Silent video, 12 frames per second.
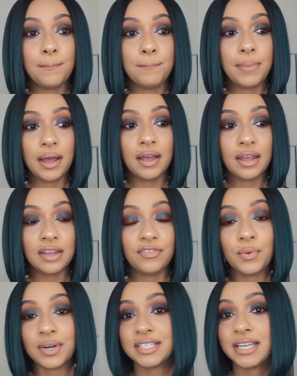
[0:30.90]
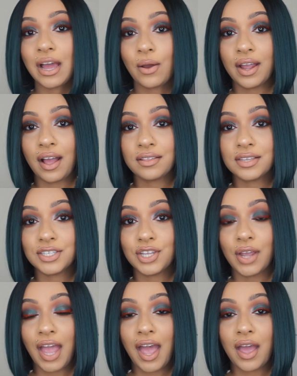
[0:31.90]
But if you want to see how I got this
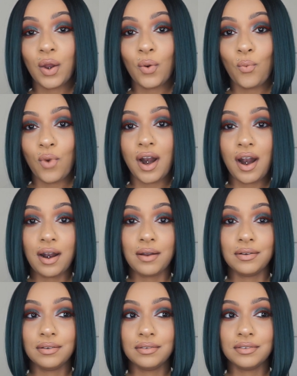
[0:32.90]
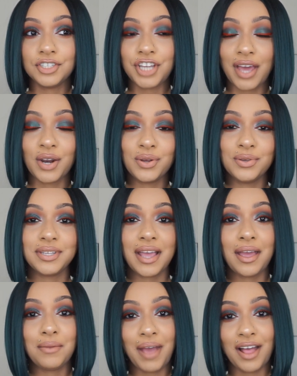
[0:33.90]
look and what shadows
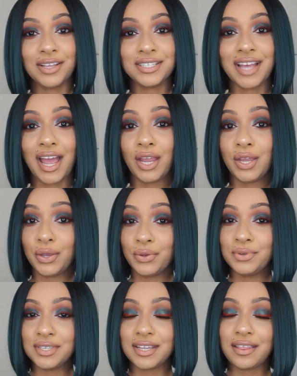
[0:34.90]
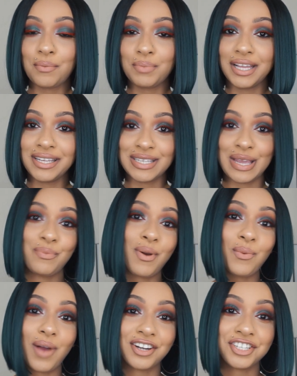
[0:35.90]
and palettes I use, then please keep
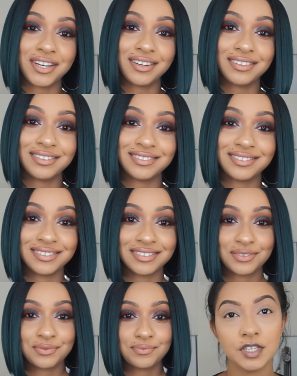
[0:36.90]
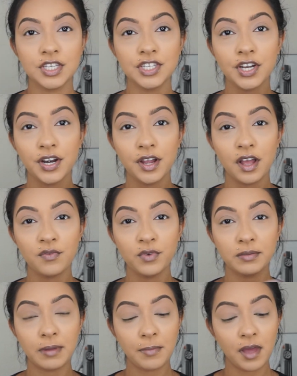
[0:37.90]
on watching. So starting off
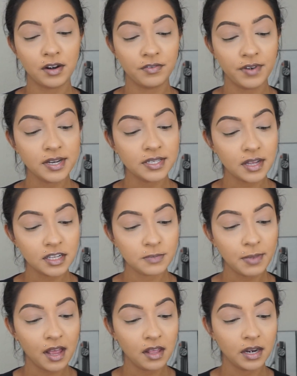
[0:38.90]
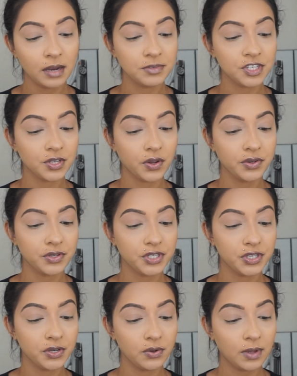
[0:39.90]
with my Modern Renaissance palette, I'm just going
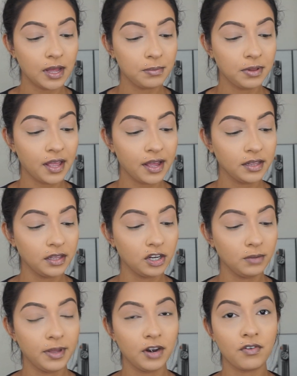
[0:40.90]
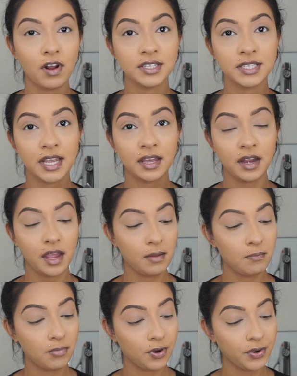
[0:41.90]
to apply a little bit of raw sienna
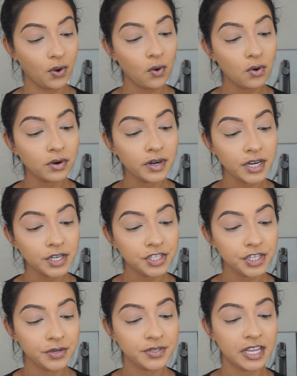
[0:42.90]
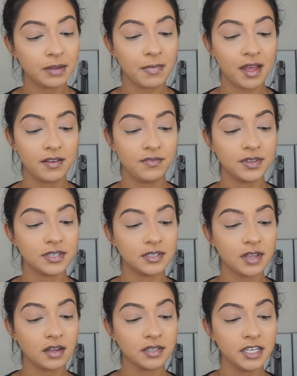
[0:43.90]
and burnt orange using my
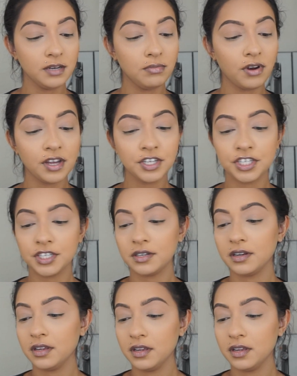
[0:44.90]
Vasanti brush.